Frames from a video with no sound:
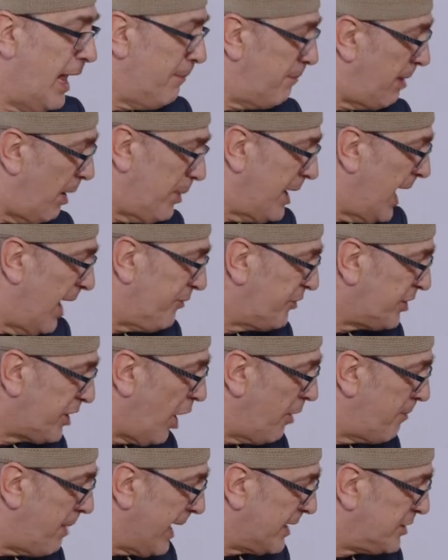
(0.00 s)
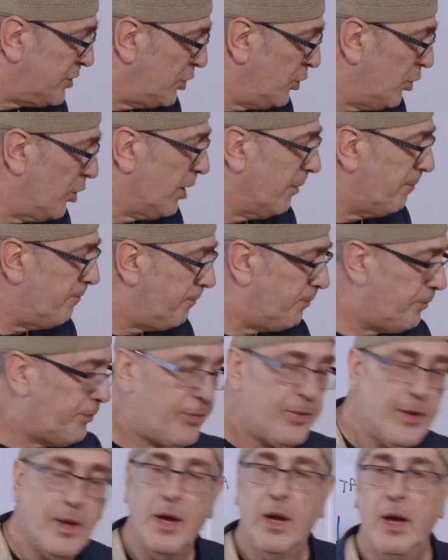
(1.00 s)
But we have to go back to Europe
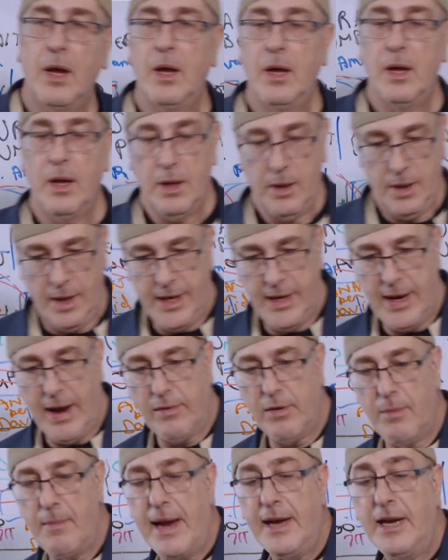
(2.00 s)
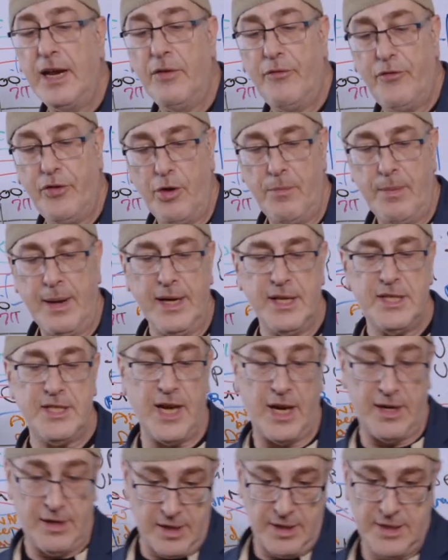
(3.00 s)
in our remaining few minutes.
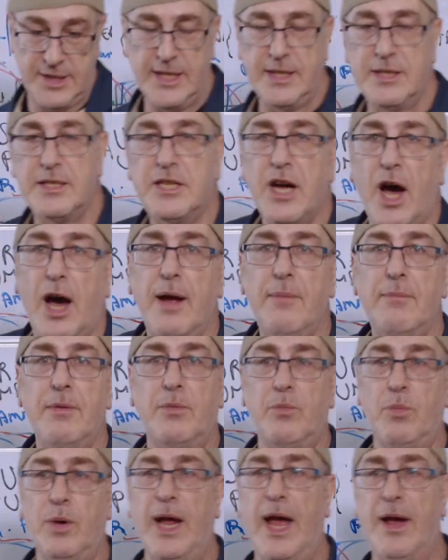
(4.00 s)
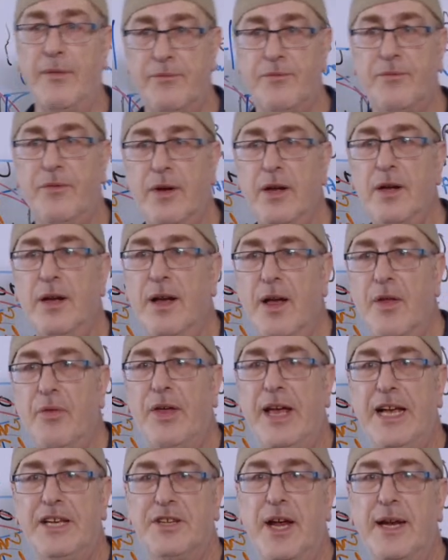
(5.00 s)
I can see the time and we have
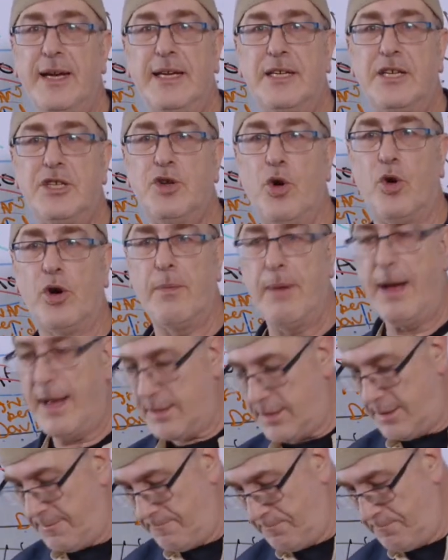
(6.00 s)
things I need to talk about.